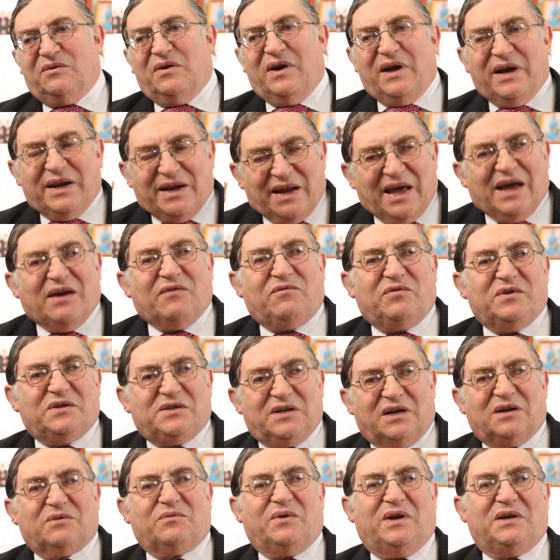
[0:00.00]
In every
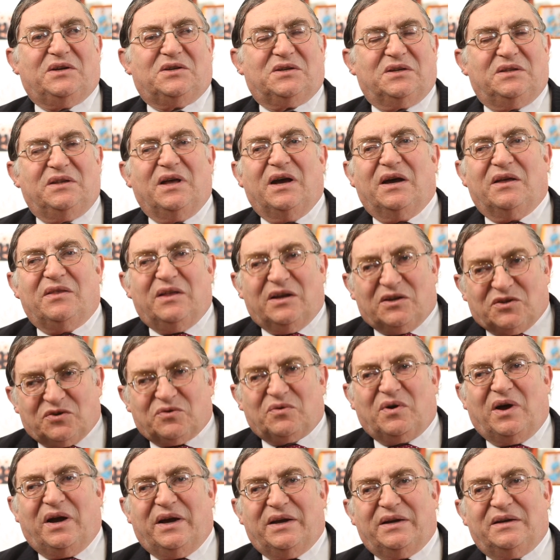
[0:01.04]
generation, they're
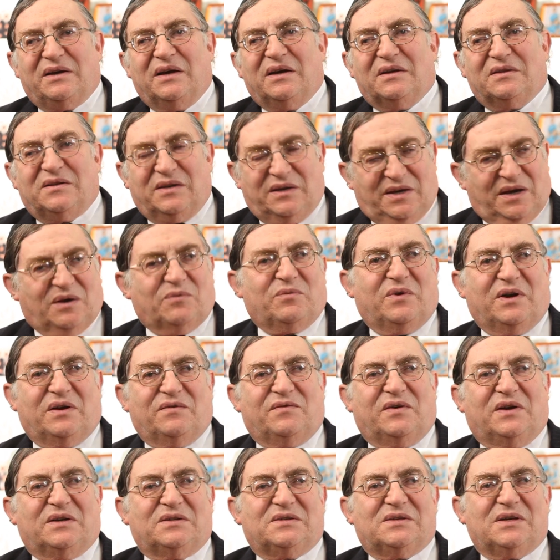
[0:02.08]
trying to get rid of
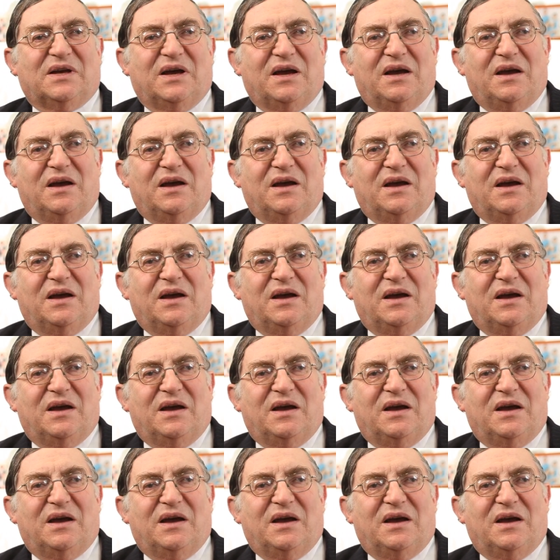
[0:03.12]
us.